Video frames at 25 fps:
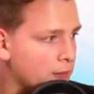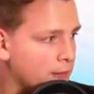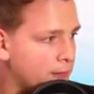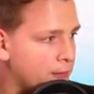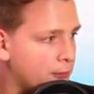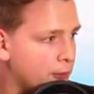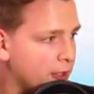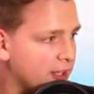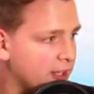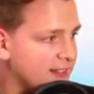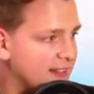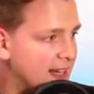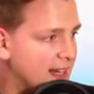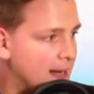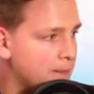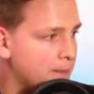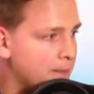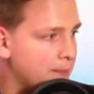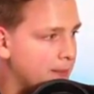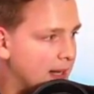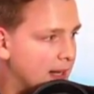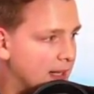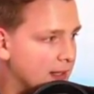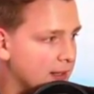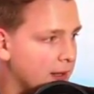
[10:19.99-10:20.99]
for
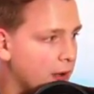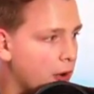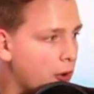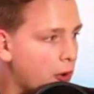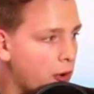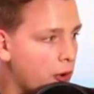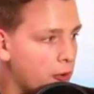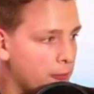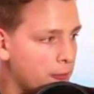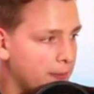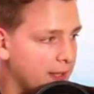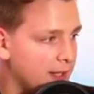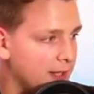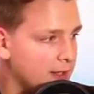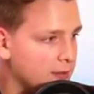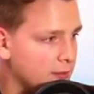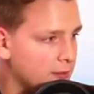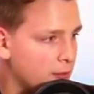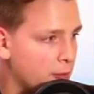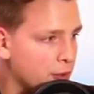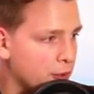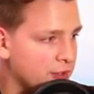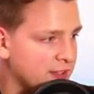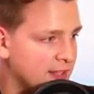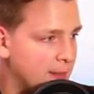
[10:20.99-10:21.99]
example, Huobi
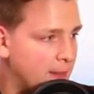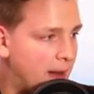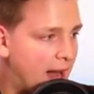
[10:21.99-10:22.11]
or some